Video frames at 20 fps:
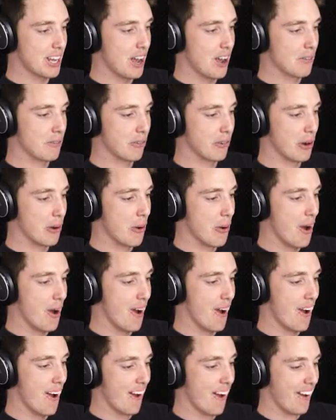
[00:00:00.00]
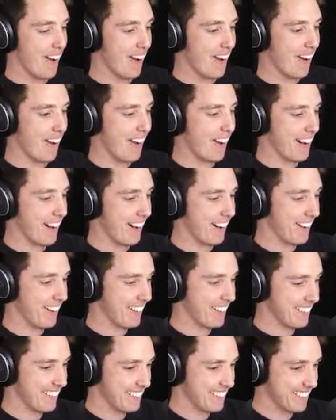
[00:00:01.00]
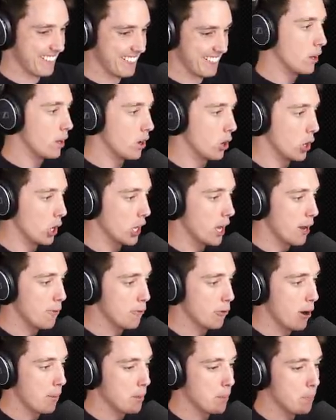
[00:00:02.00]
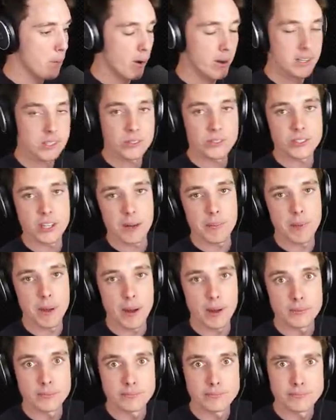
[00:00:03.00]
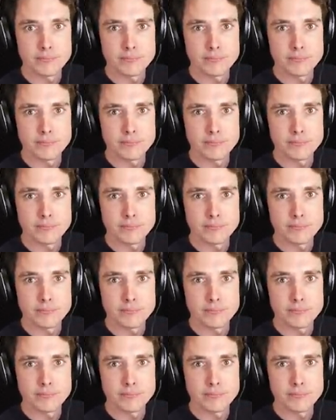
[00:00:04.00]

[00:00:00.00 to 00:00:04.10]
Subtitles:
everywhere. Gotta cover up the bodies somehow.